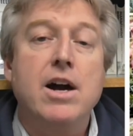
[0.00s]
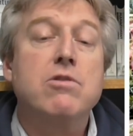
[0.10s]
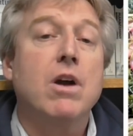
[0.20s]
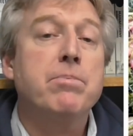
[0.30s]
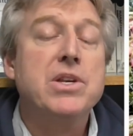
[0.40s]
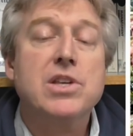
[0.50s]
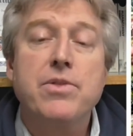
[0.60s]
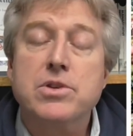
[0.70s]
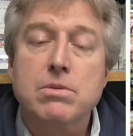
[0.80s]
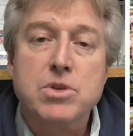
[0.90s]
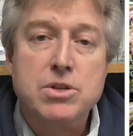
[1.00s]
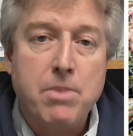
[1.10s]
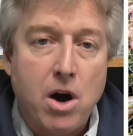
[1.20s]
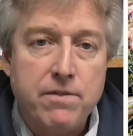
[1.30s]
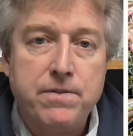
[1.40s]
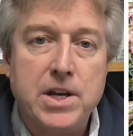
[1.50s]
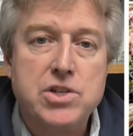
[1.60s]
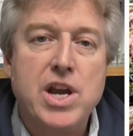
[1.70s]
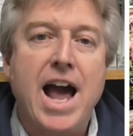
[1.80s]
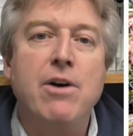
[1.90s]
Grumpy said there's some small
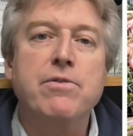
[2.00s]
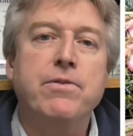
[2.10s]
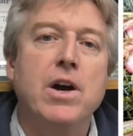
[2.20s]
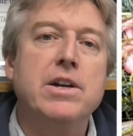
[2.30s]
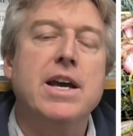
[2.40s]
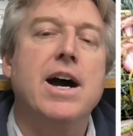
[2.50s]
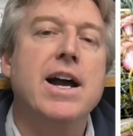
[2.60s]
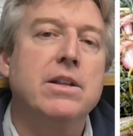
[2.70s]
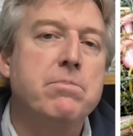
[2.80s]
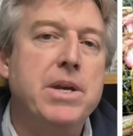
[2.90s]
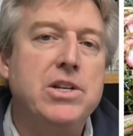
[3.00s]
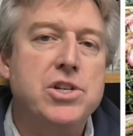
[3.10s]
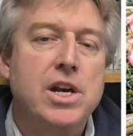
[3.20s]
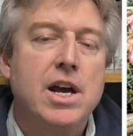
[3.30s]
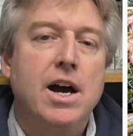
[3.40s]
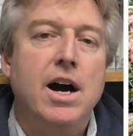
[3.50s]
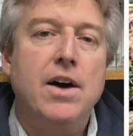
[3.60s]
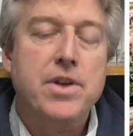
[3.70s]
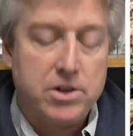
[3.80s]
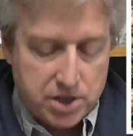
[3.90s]
fish out front at Island Beach
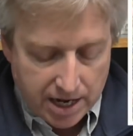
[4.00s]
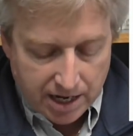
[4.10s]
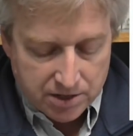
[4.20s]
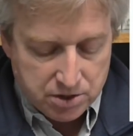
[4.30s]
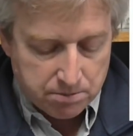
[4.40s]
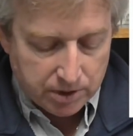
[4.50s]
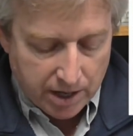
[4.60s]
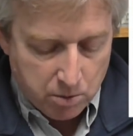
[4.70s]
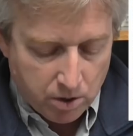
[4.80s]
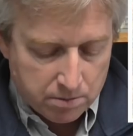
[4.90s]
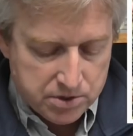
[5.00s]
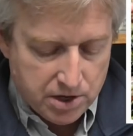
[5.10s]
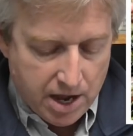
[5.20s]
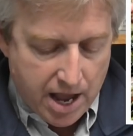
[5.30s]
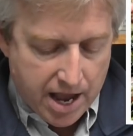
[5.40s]
that are taking some bloodworms.